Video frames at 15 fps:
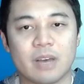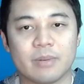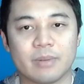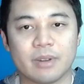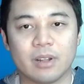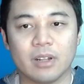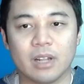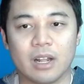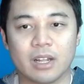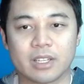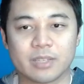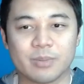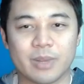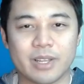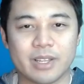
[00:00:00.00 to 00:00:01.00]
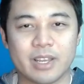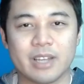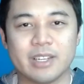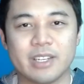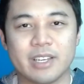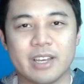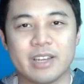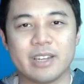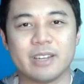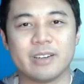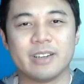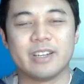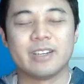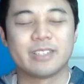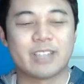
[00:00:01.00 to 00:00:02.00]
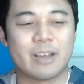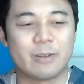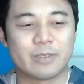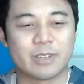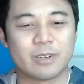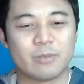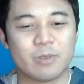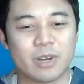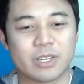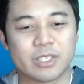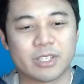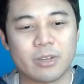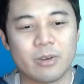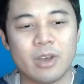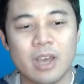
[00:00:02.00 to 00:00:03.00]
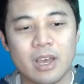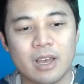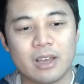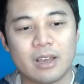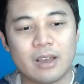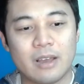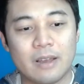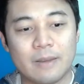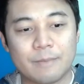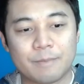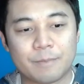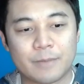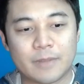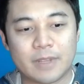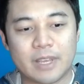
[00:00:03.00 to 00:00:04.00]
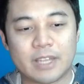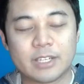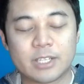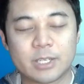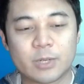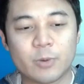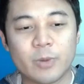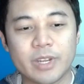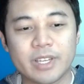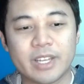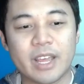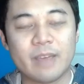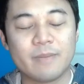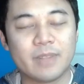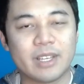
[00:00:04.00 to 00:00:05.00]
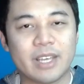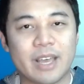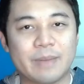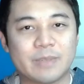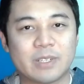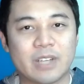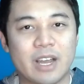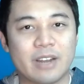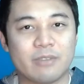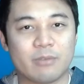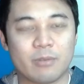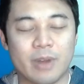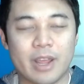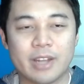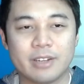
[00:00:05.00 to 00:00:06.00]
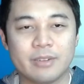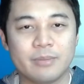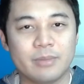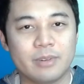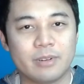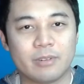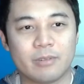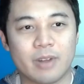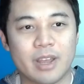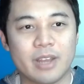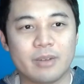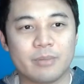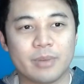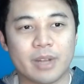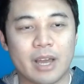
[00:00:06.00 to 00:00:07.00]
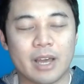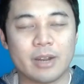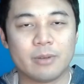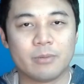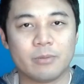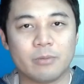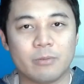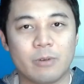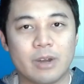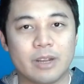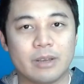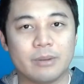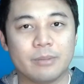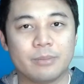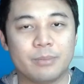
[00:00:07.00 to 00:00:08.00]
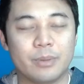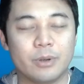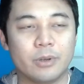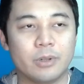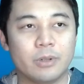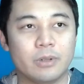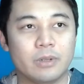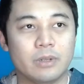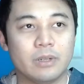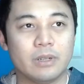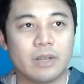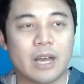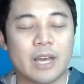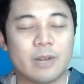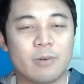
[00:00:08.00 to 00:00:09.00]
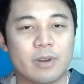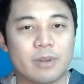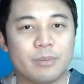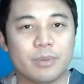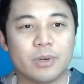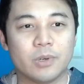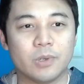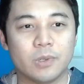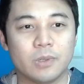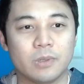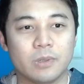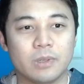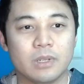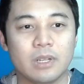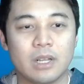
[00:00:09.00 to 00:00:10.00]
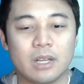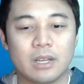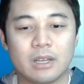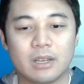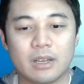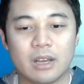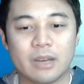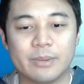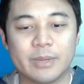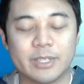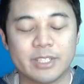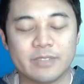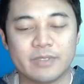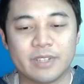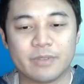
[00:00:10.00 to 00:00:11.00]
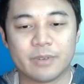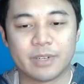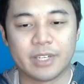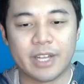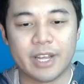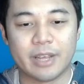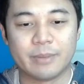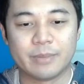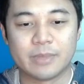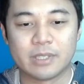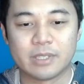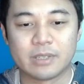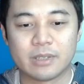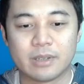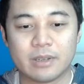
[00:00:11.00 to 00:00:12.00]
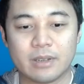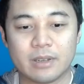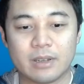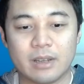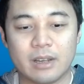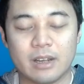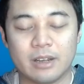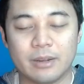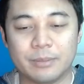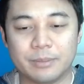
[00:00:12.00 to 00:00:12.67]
and I'll explain the idea, and here's how it's going to work. So in Squid Game, the games are kind of random, right? But I don't want to pull a bunch of different games. I